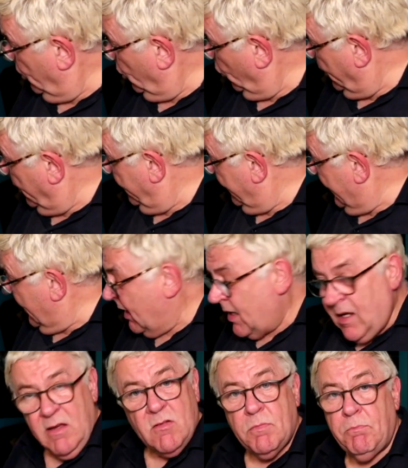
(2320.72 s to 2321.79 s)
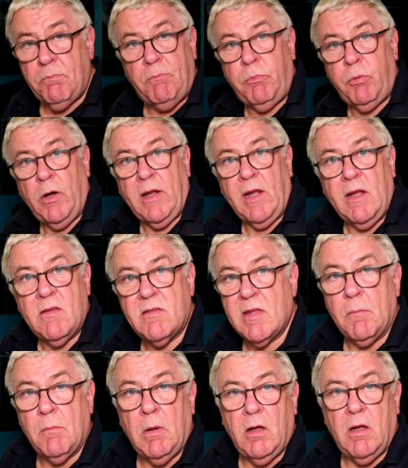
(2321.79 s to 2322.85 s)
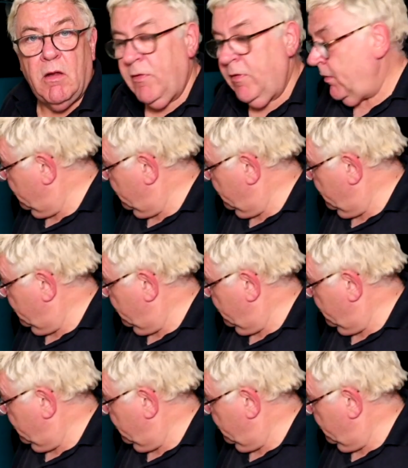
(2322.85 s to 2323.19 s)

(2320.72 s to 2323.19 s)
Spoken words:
Other than that, it's pretty similar